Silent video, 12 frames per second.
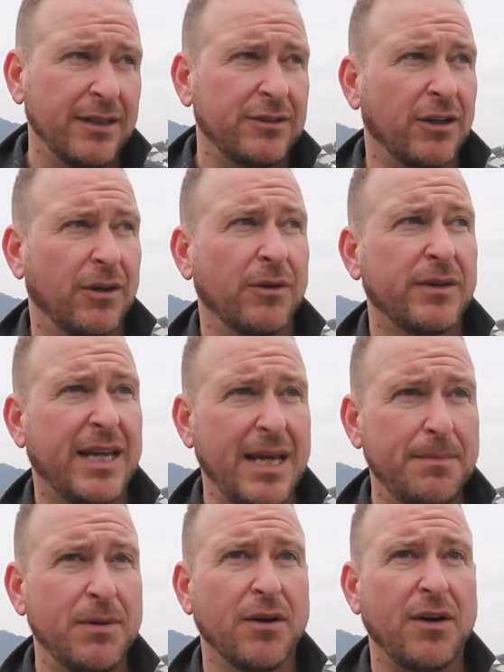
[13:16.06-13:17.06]
So
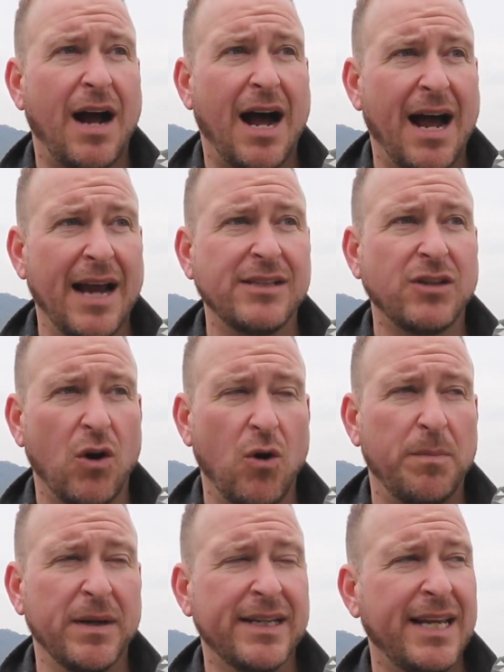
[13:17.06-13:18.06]
keep your eyes
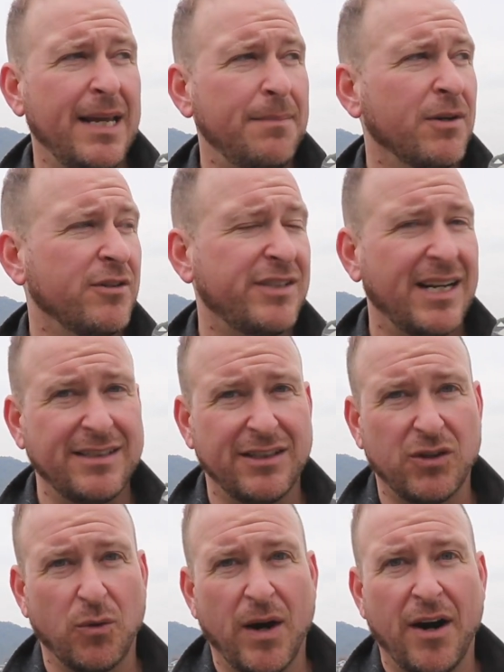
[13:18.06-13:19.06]
open, keep your
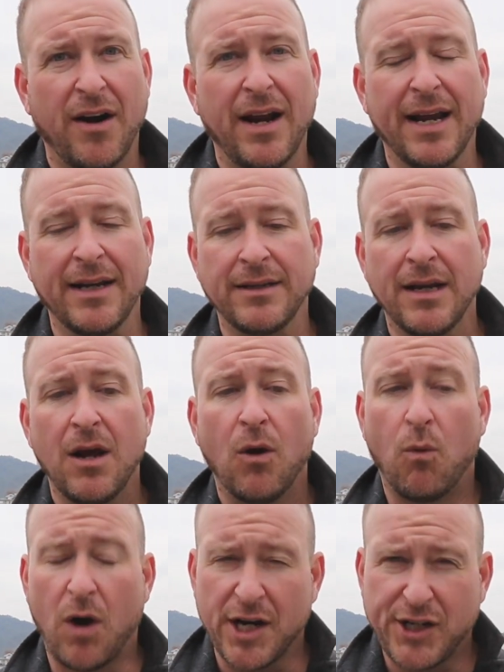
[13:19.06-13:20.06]
senses aware, and
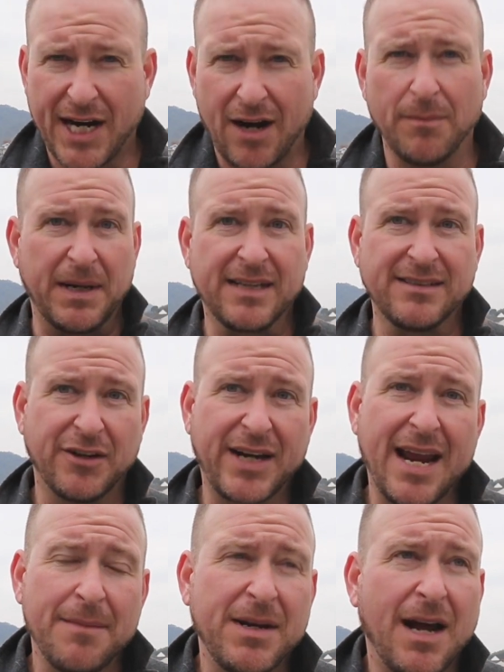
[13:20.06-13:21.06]
watch out, because there
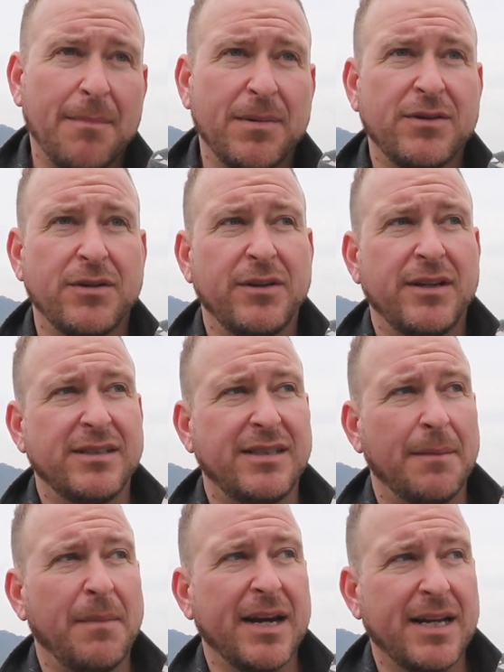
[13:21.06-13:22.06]
can be opportunities
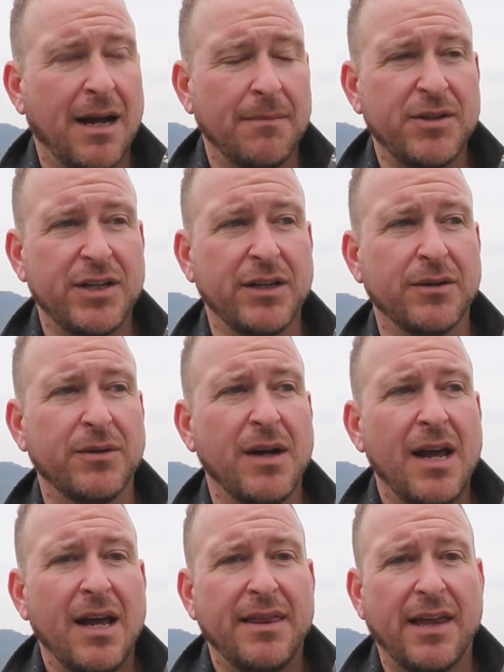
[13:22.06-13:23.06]
that might come to you
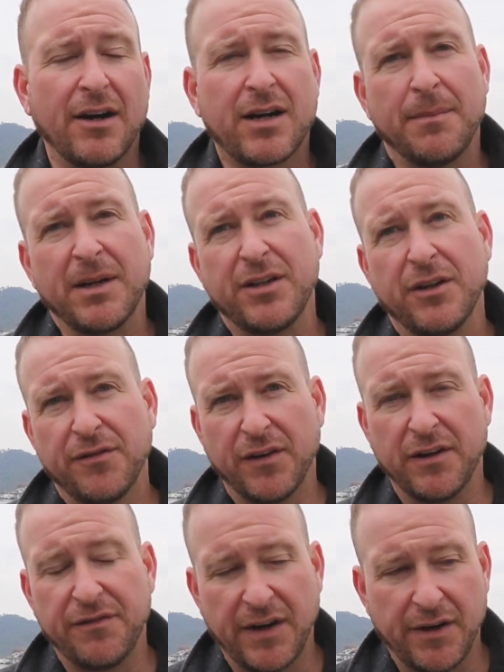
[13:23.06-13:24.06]
that are coming to you
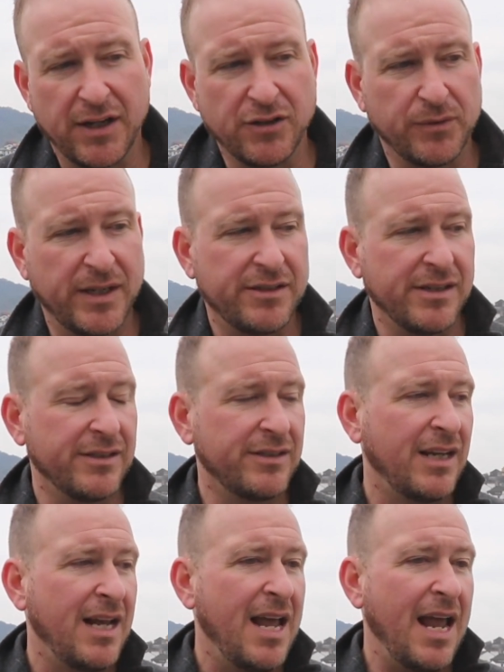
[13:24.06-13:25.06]
for nefarious
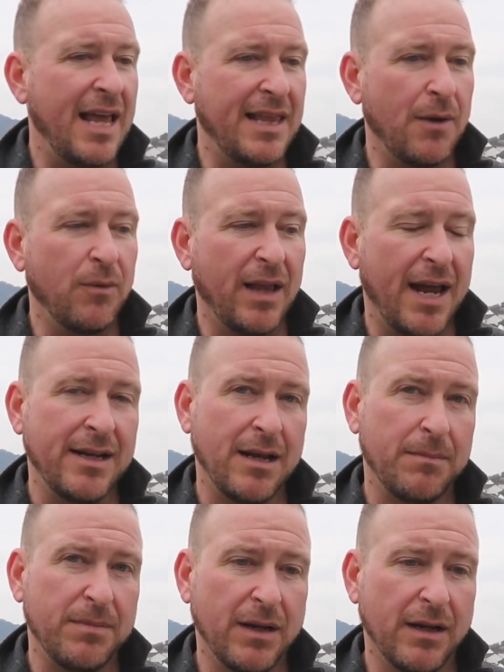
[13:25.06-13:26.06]
reasons and that will
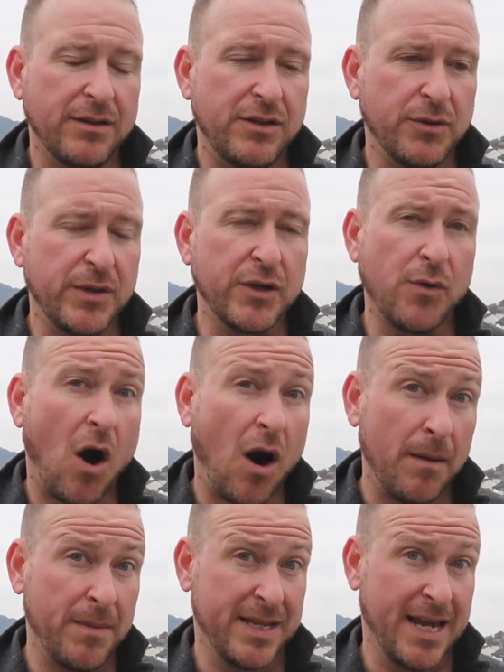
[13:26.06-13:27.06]
end up doing you
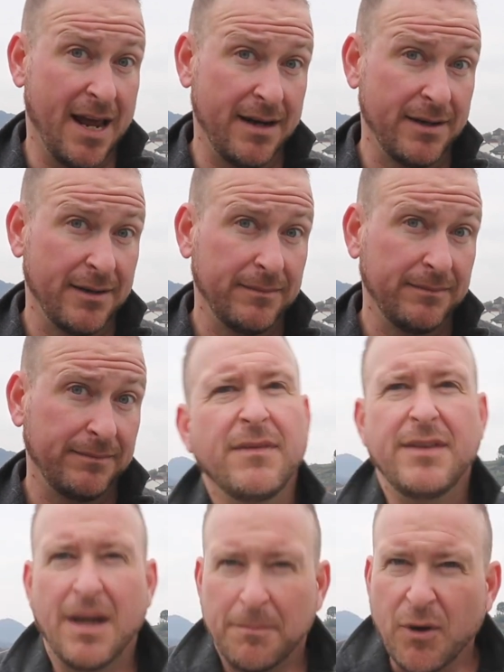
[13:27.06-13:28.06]
harm in the end.
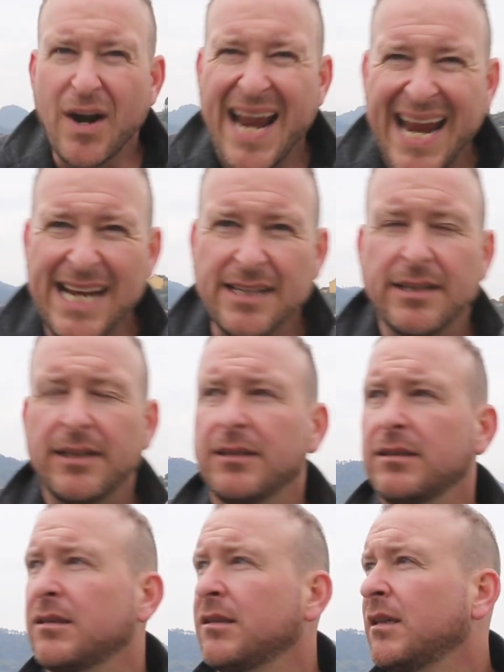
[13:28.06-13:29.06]
Number eight.
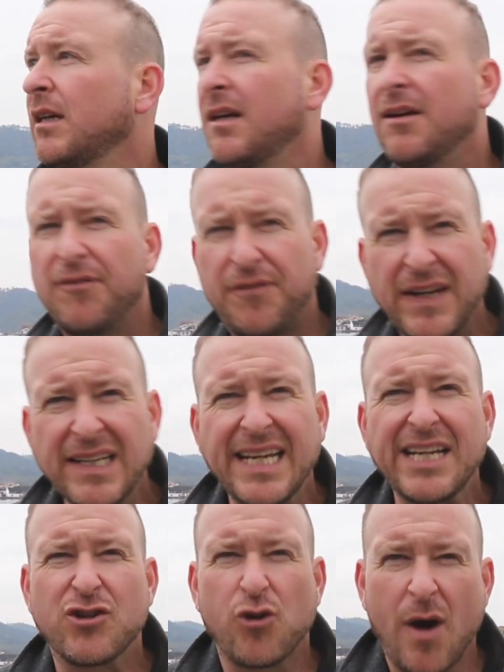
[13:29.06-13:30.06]

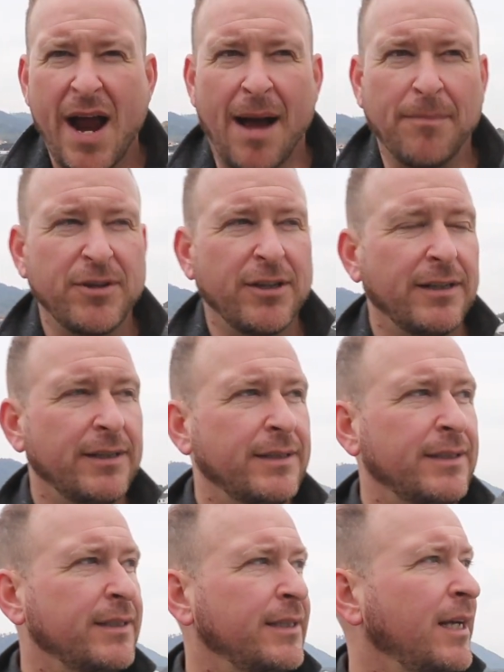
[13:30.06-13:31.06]
Feeling trapped.
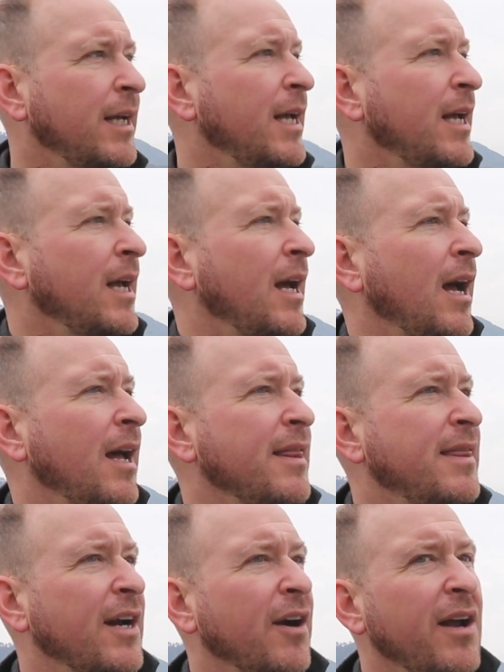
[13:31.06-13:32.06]

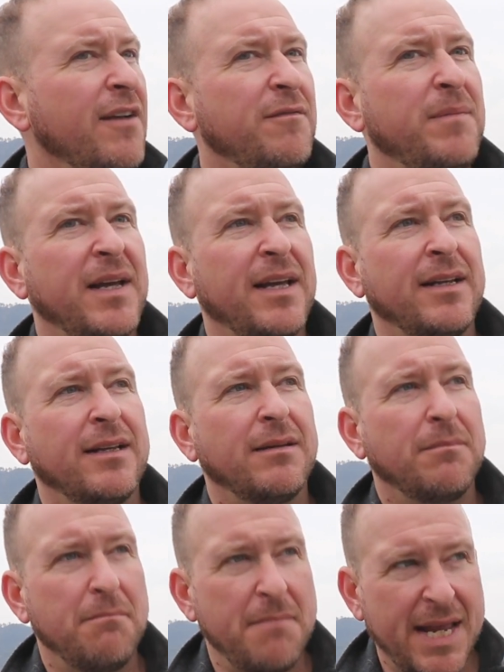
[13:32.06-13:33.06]
There have
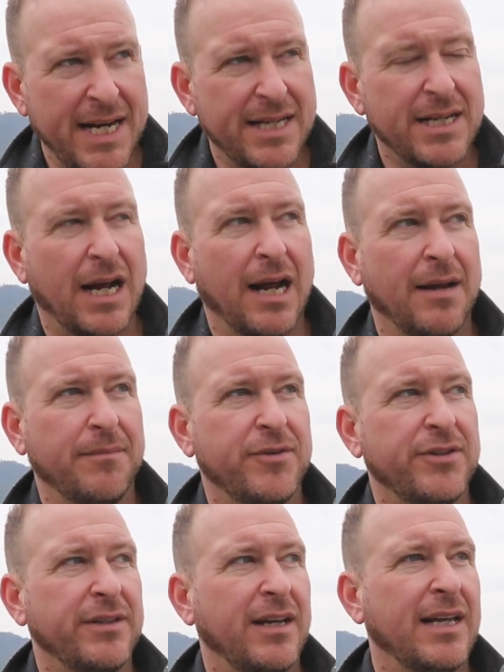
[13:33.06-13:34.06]
been many
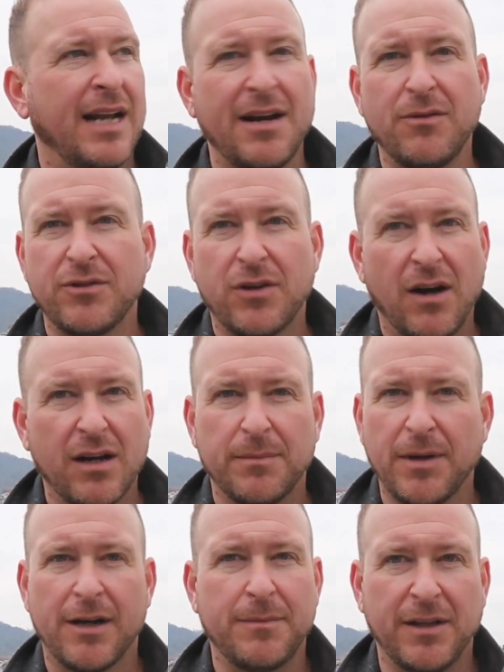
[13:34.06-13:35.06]
times, and I don't talk
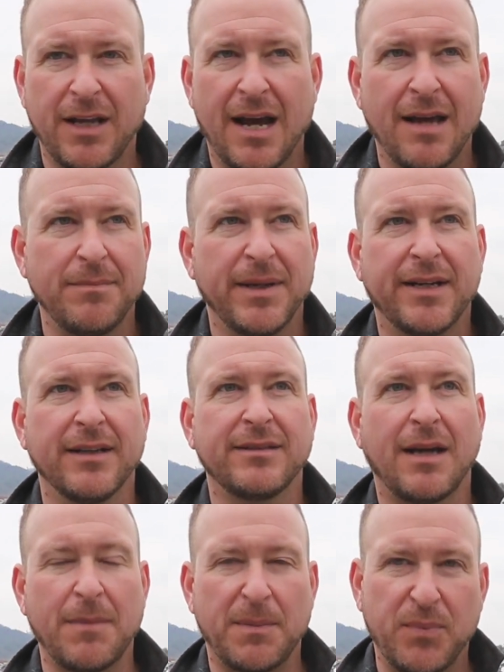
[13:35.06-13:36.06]
about them a lot
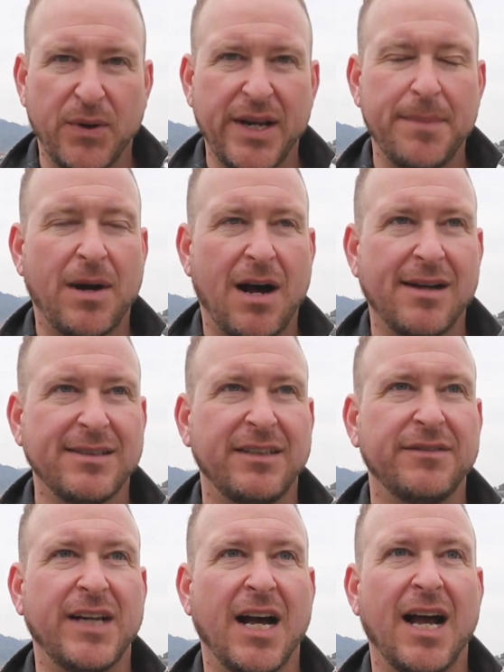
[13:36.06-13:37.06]
because I'm a pretty
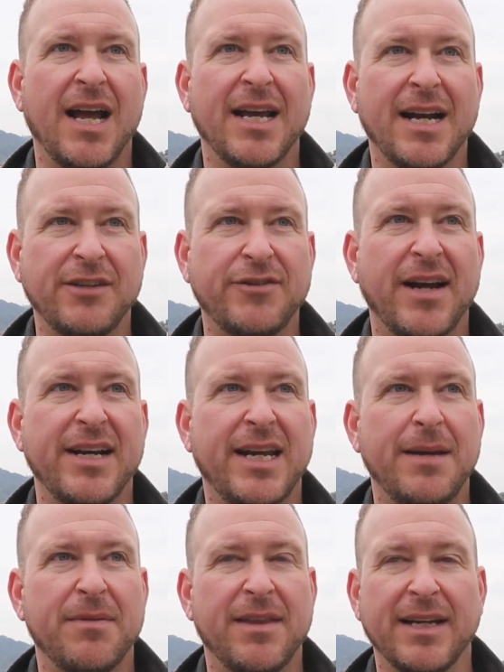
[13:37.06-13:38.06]
positive guy and I try to
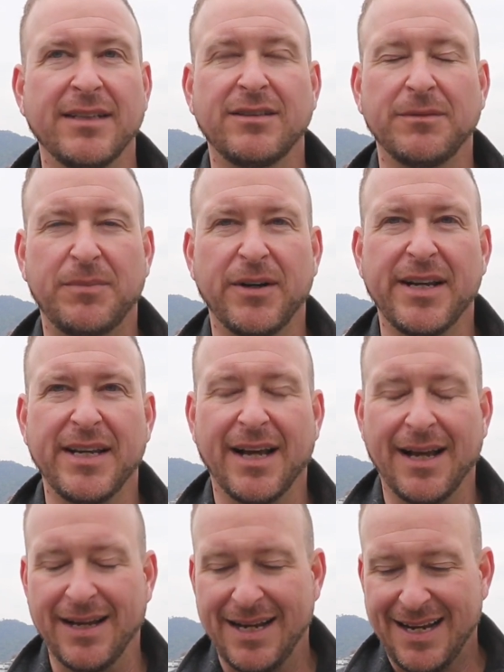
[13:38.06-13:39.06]
keep things
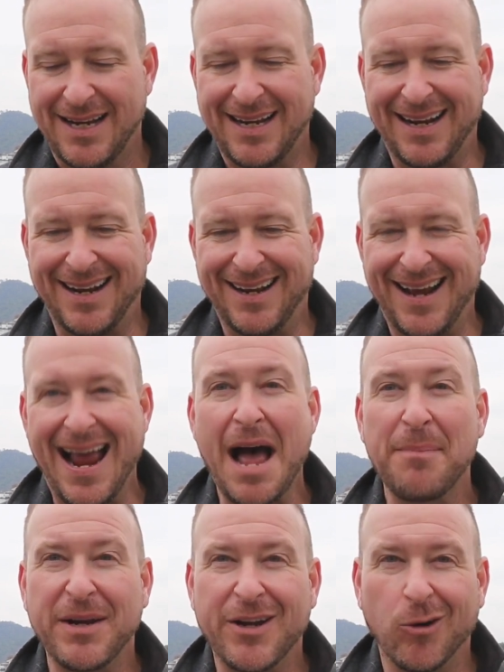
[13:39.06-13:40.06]
pretty
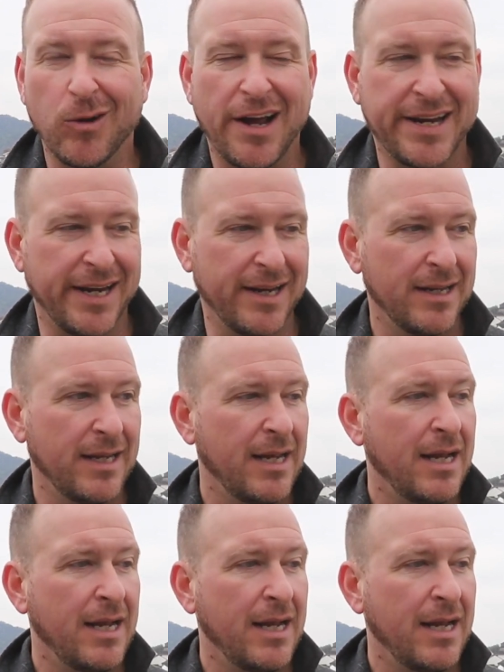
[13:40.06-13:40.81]
happy-go-lucky,